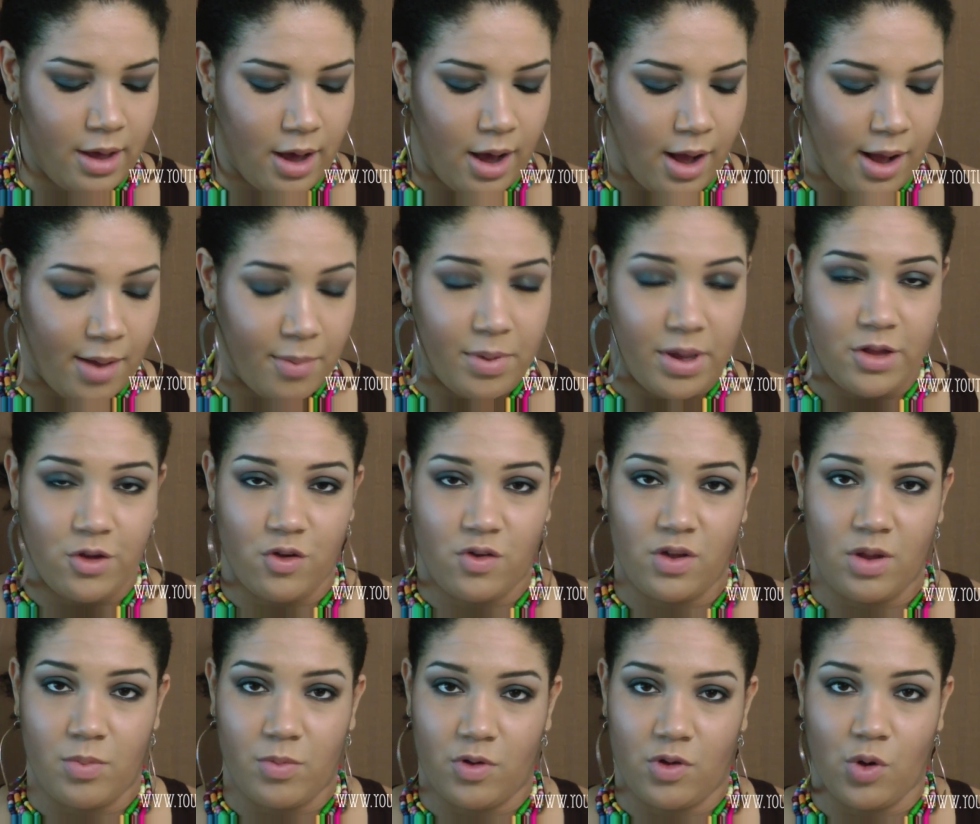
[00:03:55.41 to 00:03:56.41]
It just
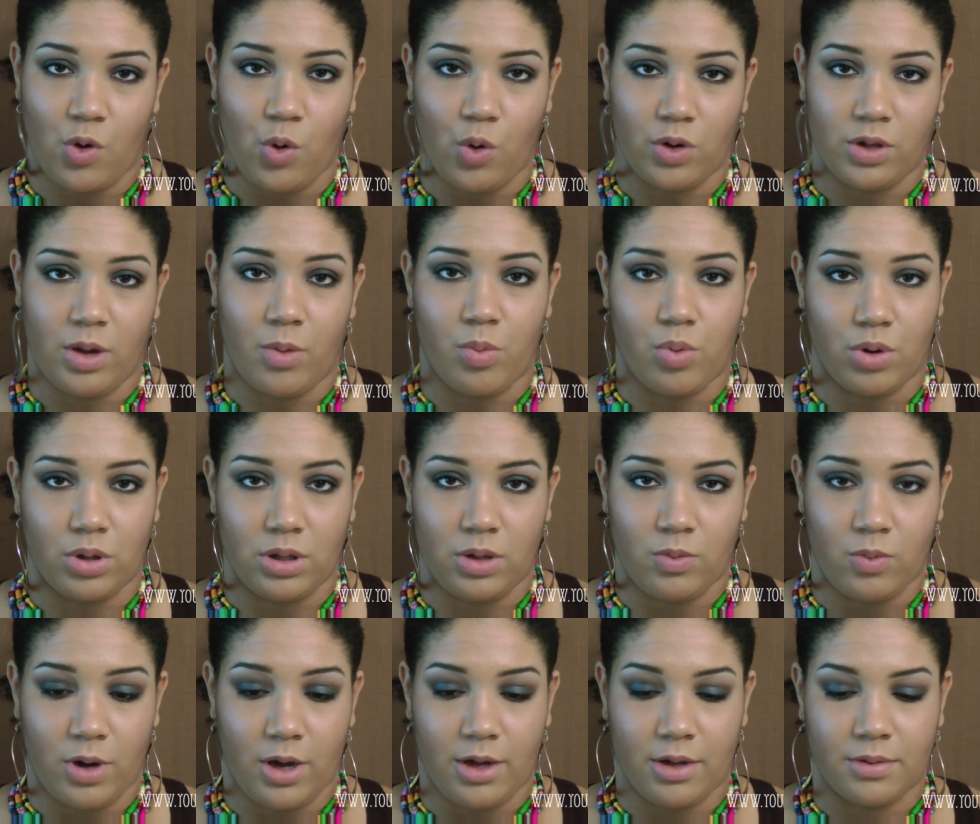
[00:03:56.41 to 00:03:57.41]
seems to hold up really
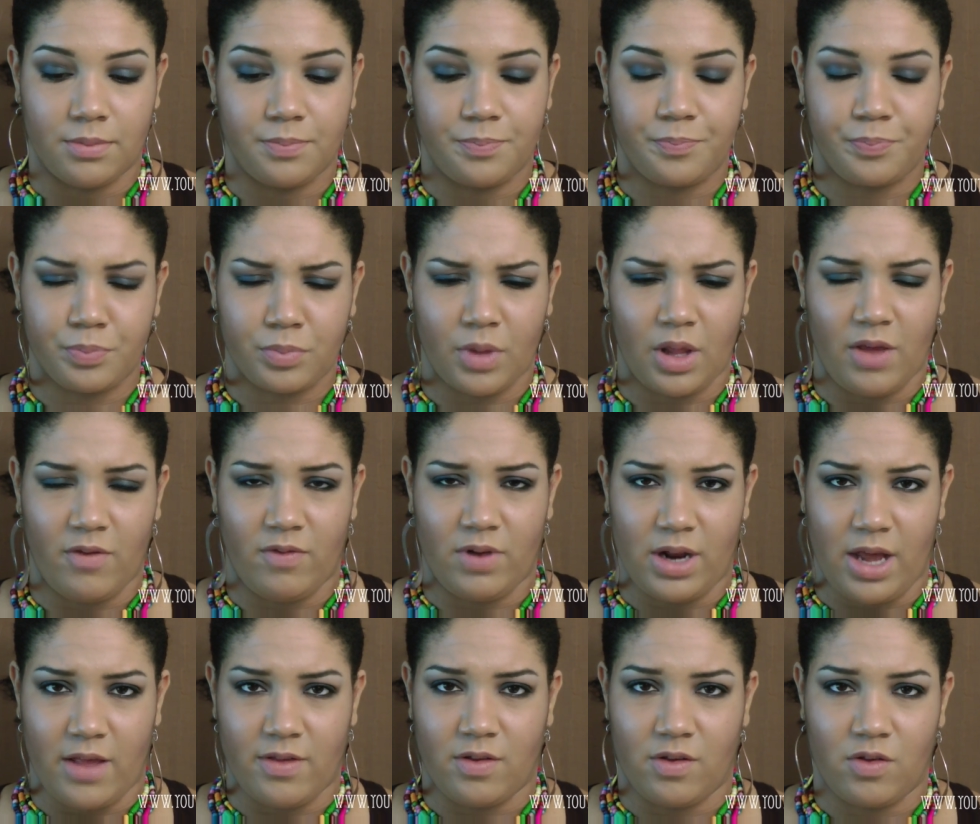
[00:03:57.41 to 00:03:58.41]
well, even
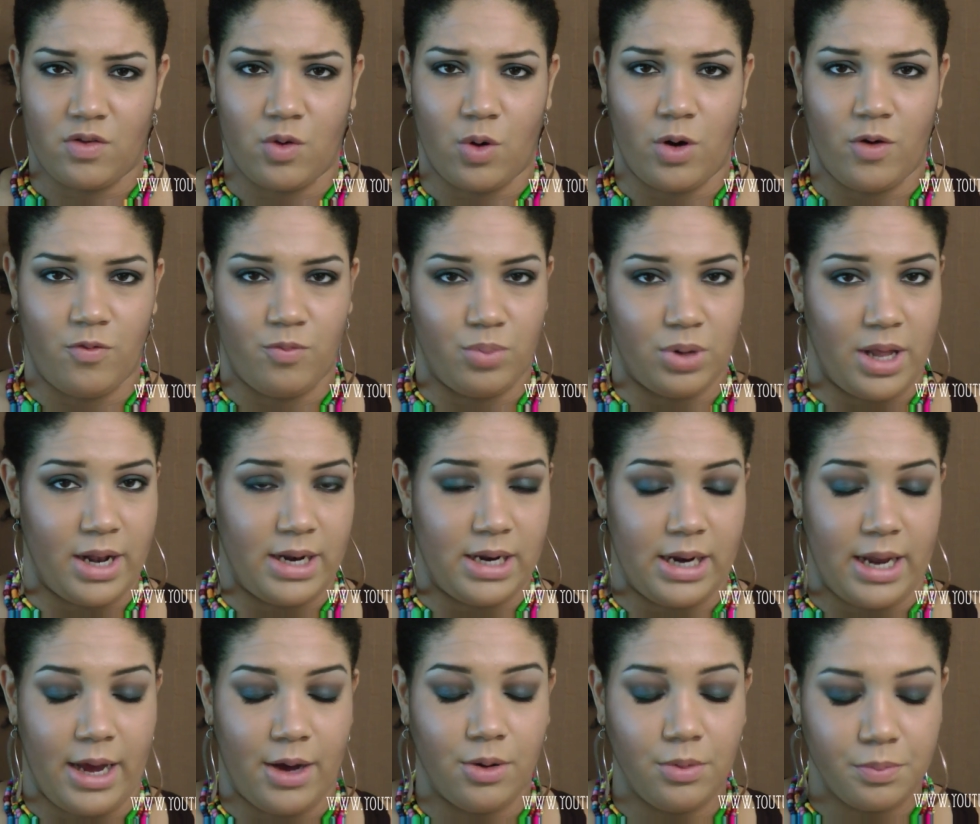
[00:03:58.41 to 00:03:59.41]
as it's sort of
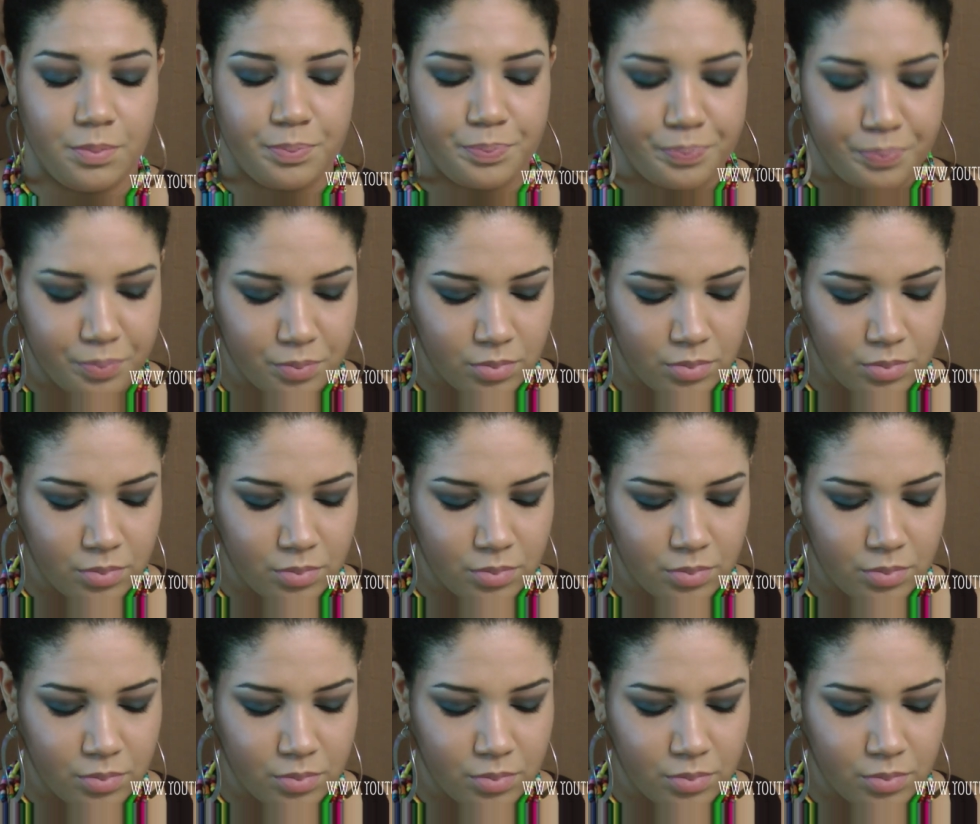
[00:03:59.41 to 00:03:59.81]
blended out.